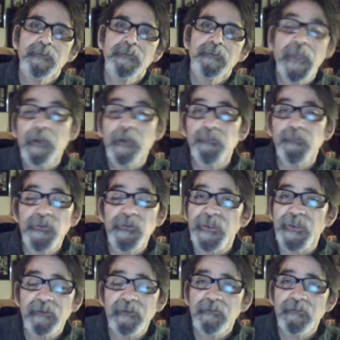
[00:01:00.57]
Not
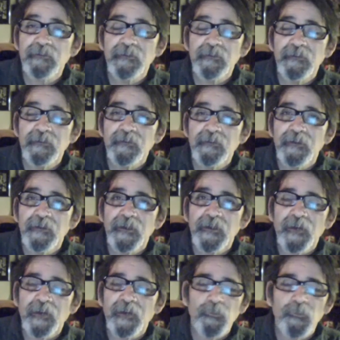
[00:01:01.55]
really.
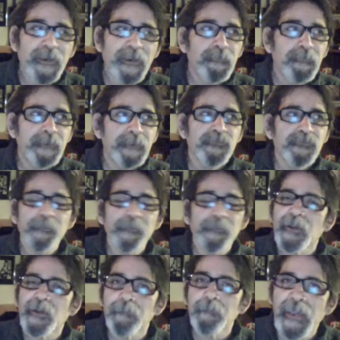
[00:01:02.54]
What I read was
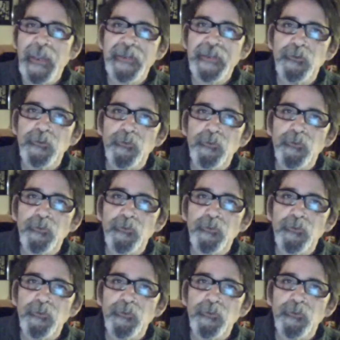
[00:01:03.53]
about a man who